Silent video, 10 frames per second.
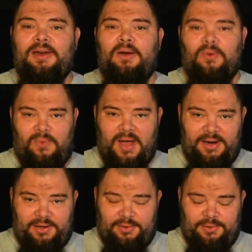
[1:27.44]

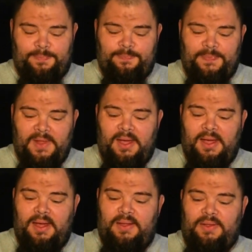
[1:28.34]
reticle.
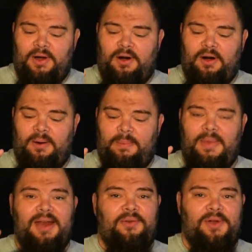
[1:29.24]
There are
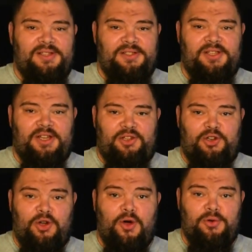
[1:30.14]
many reasons I
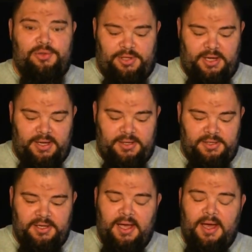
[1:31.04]
chose
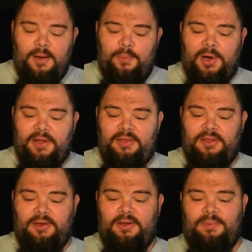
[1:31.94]
this, but
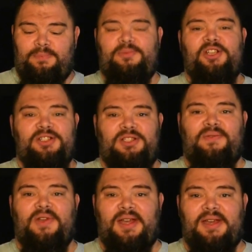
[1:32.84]
the gist
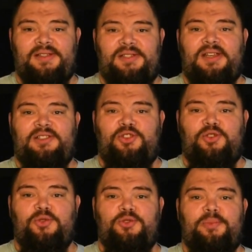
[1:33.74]
of it is it
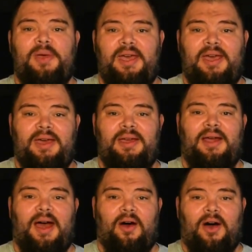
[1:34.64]
suits me
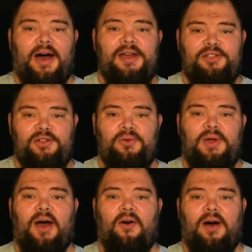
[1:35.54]
and how I shoot,
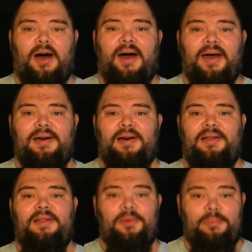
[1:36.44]
how I
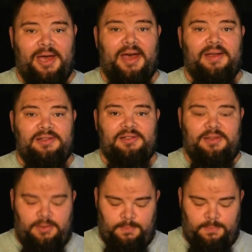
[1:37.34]
hunt the best.